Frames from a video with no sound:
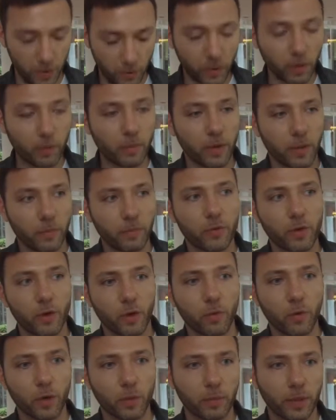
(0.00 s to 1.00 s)
There will be.
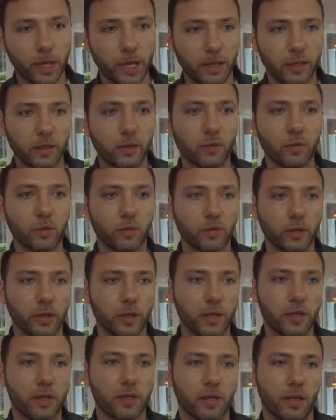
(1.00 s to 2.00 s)
So we're planning to
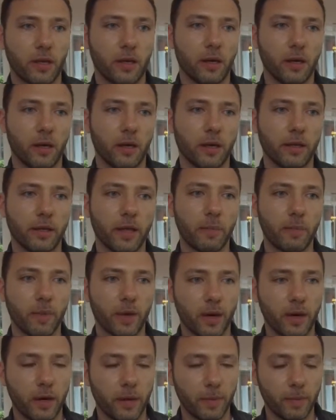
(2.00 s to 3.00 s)
release an
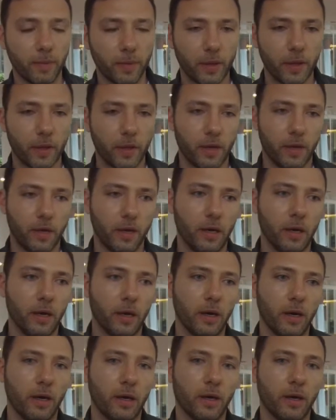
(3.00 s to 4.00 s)
API,
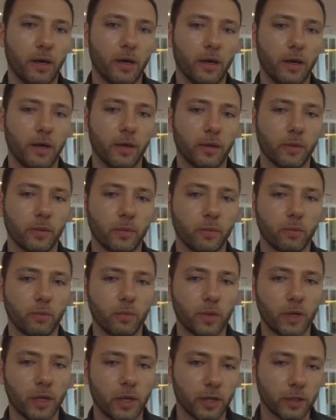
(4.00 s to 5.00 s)
and
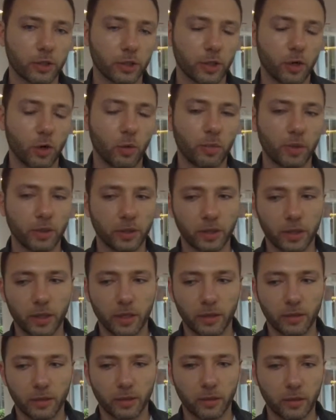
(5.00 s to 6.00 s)
we're actually hoping
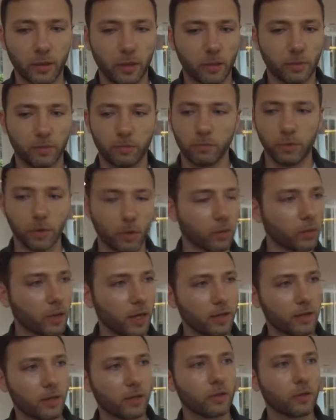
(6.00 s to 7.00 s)
that you know,
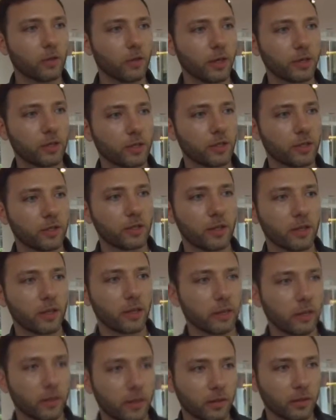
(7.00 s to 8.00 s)
guys that you actually seen
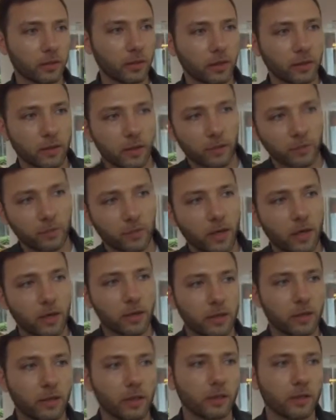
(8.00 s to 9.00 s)
there, like
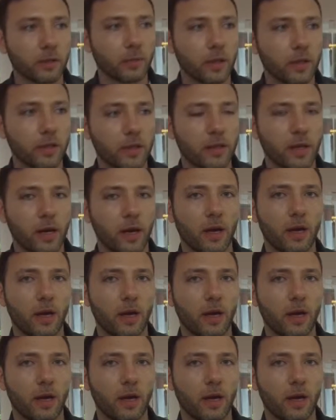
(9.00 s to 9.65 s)
Fox and other ones,